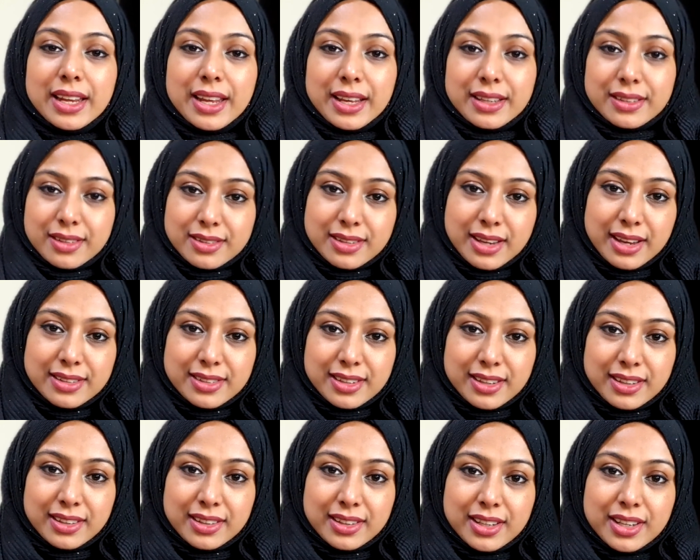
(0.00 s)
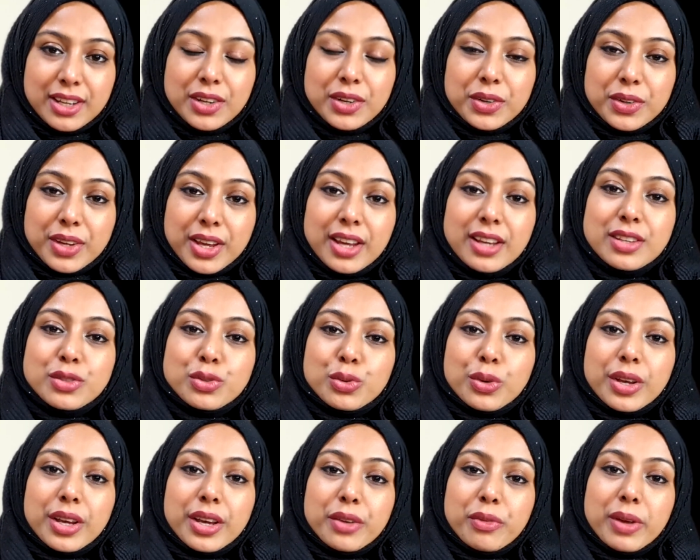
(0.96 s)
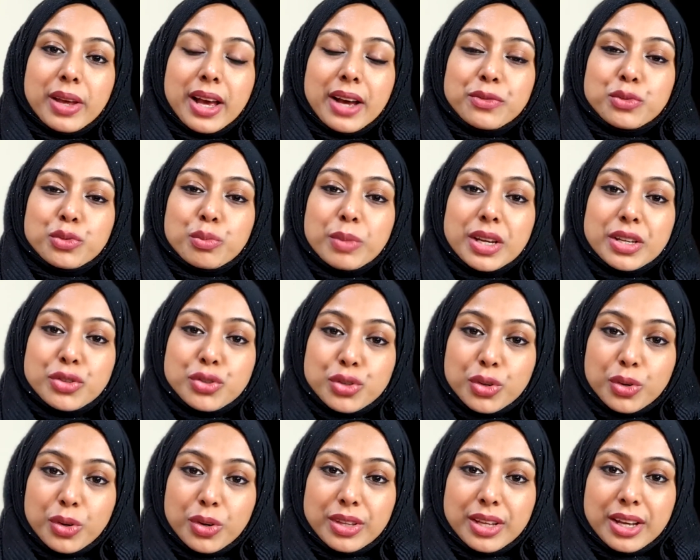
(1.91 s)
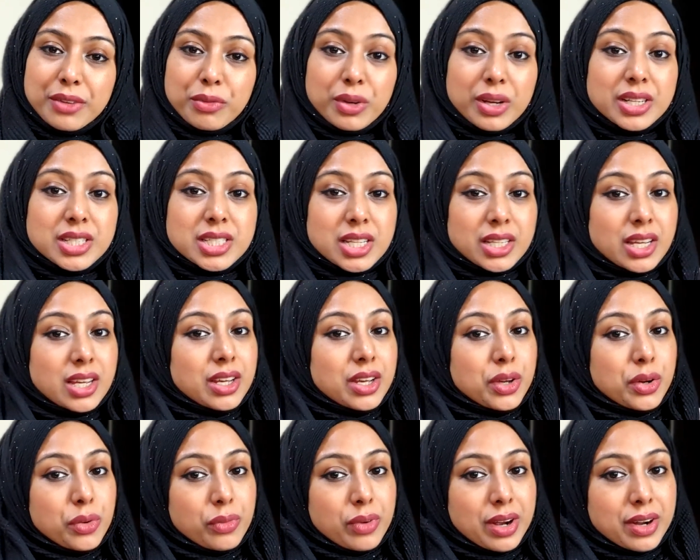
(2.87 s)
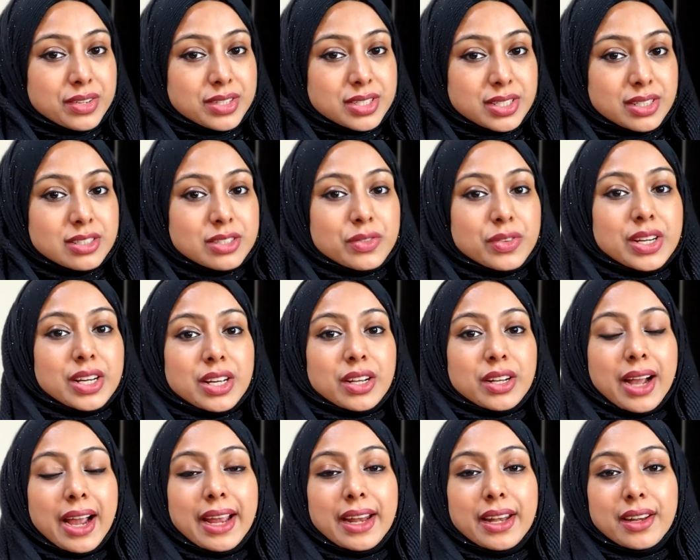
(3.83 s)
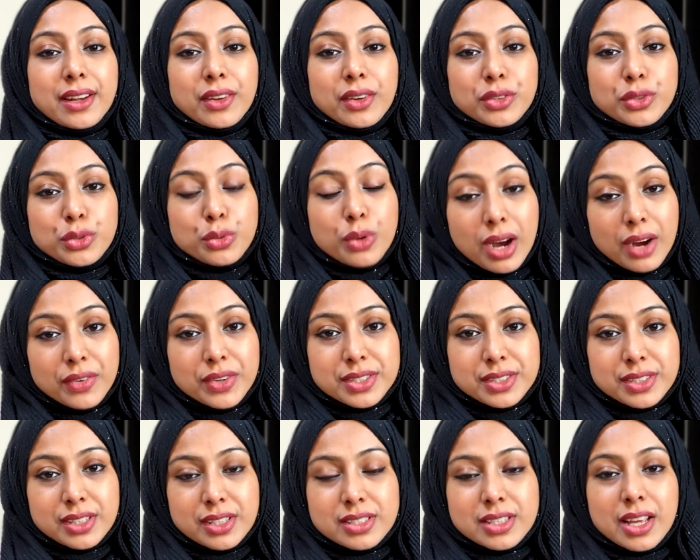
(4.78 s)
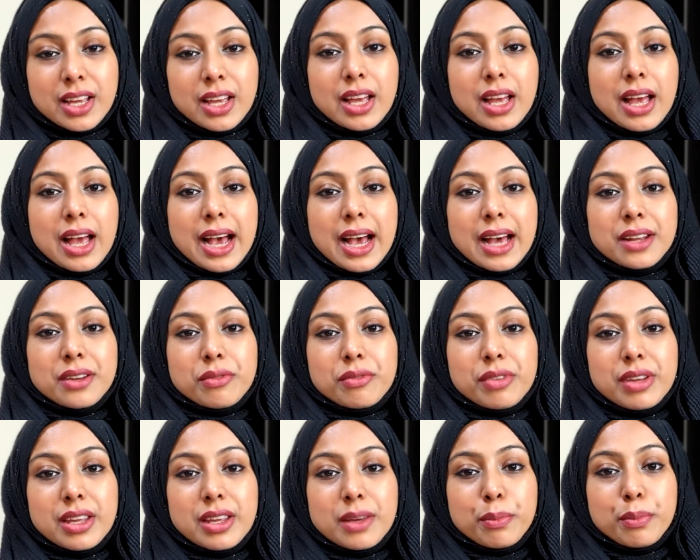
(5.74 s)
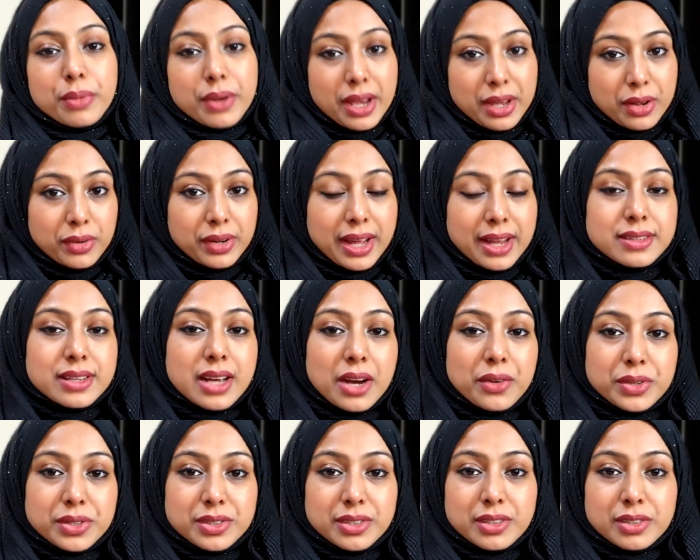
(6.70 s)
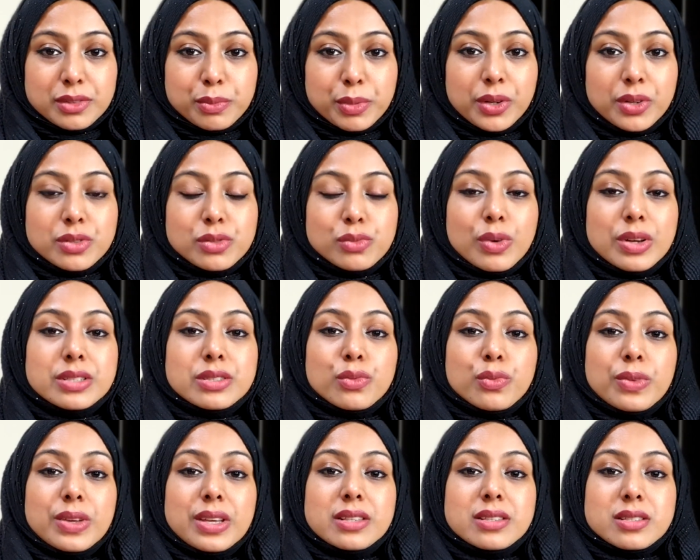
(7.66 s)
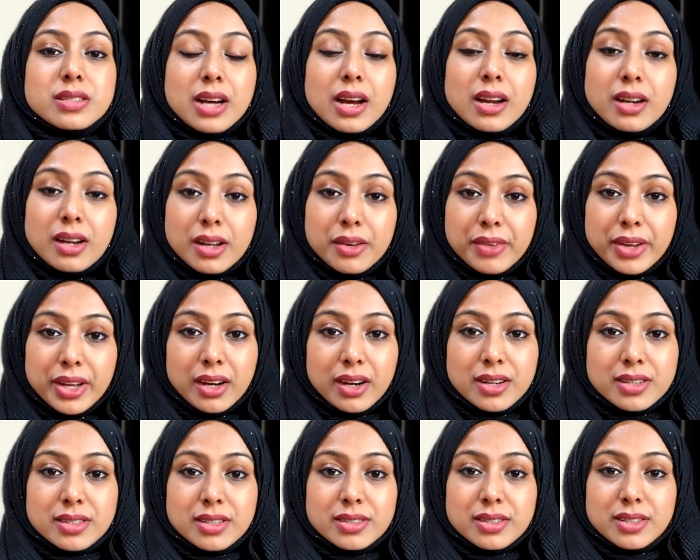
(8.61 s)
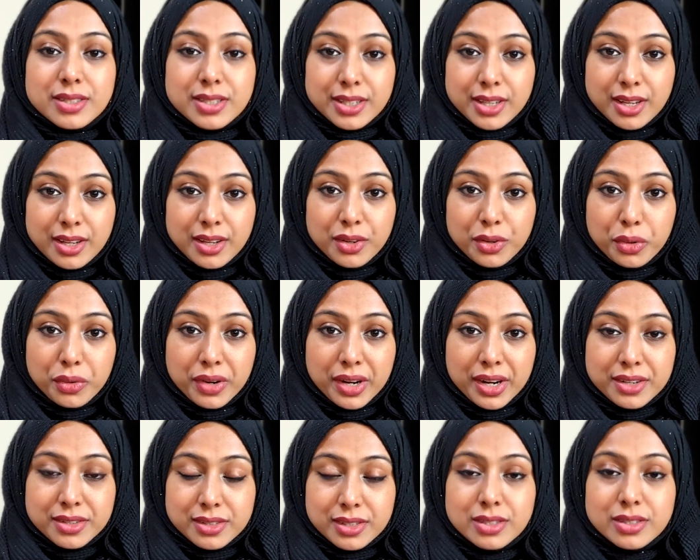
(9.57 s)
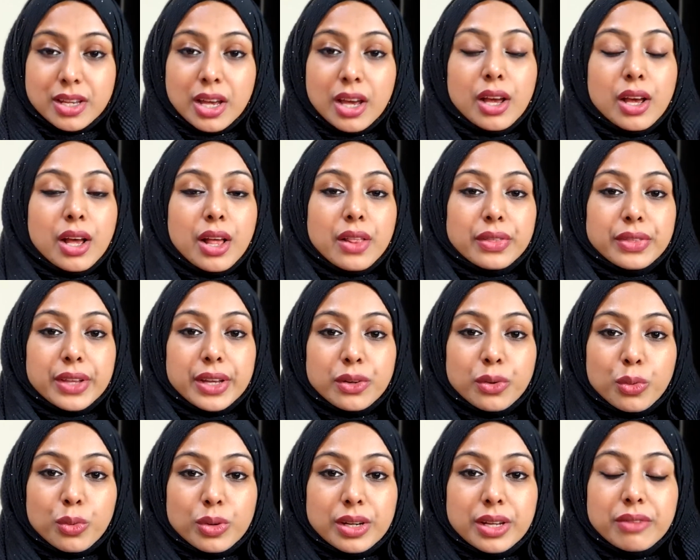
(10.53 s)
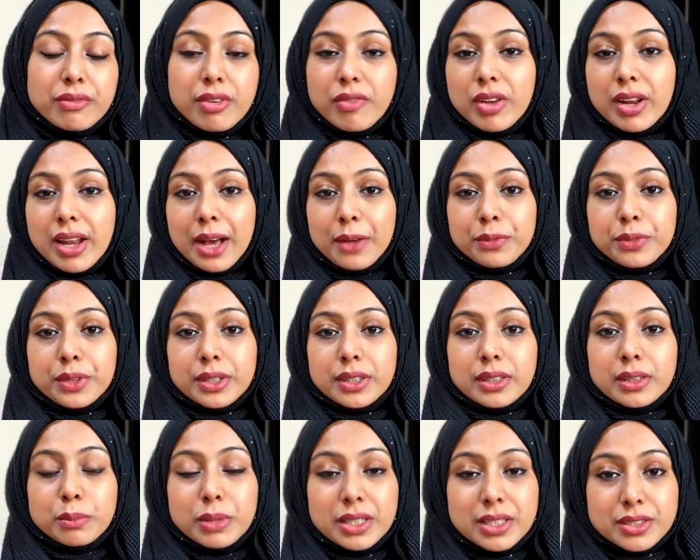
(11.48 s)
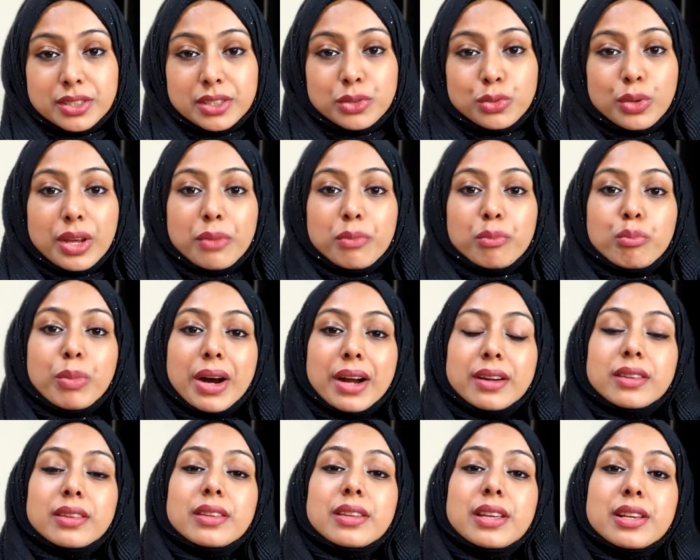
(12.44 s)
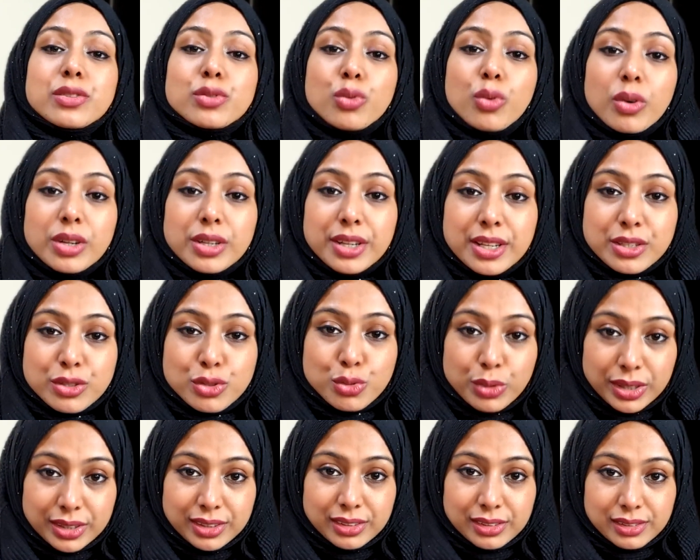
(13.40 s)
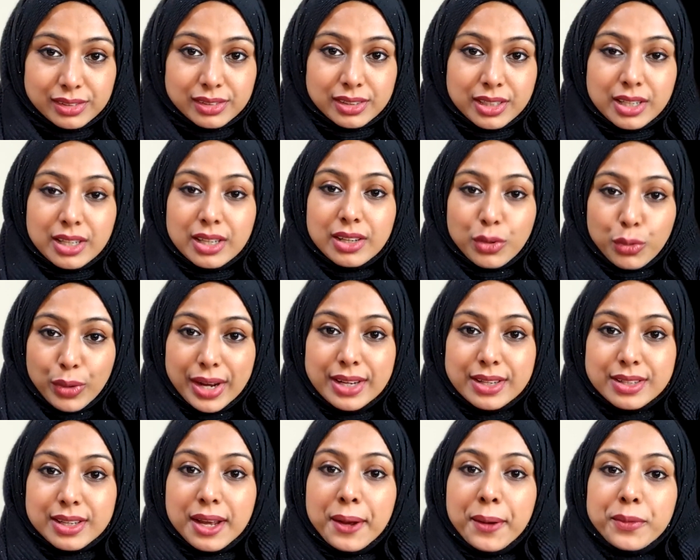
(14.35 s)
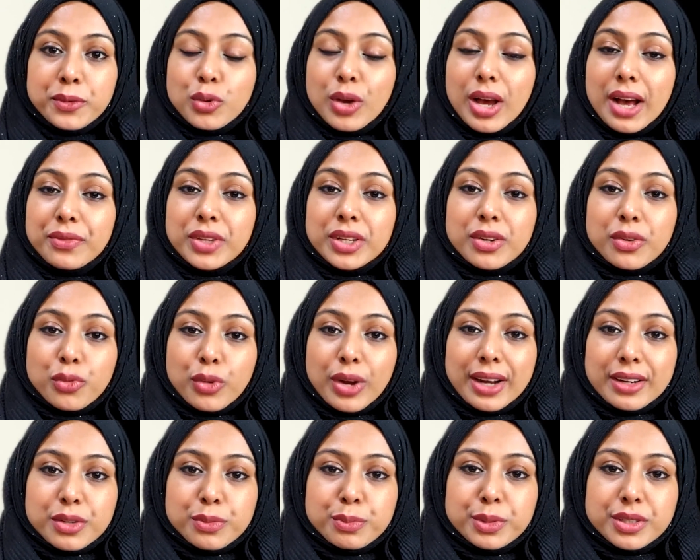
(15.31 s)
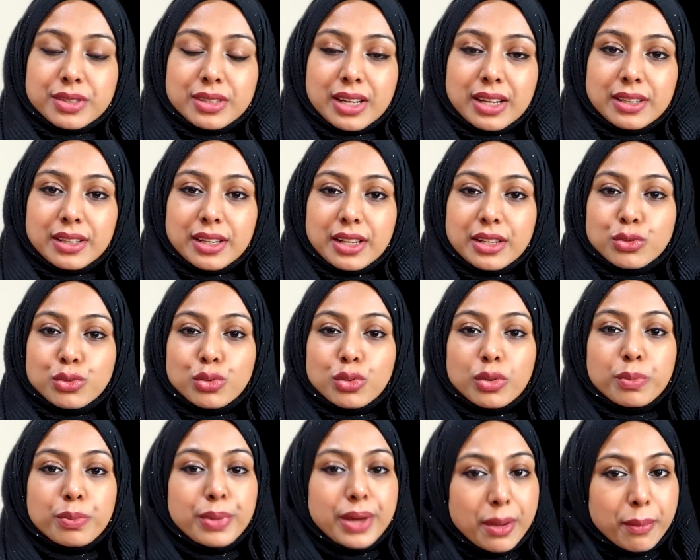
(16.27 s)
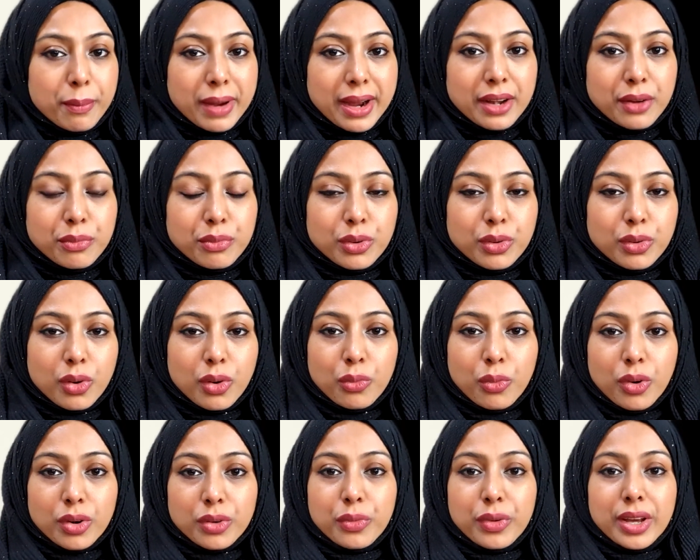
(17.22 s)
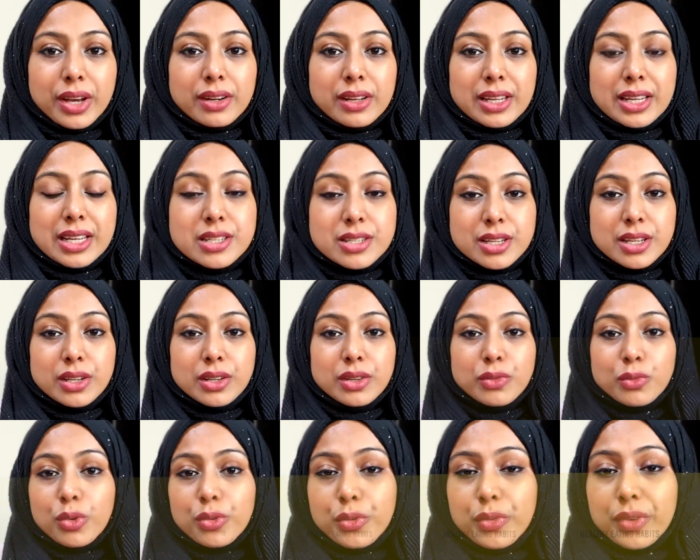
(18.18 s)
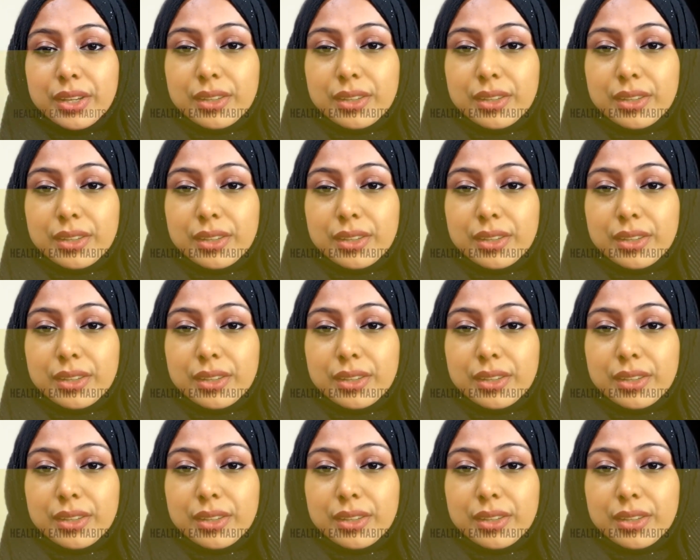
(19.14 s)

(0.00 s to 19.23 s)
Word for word: exercising okay so here we have to make sure that we are taking care of ourselves we are kind to ourselves and we prioritize ourselves because once we start loving ourselves and taking care of ourselves then only we will have the ability to impart these qualities to others right to have that attractive personality so be mindful of what we are eating what we are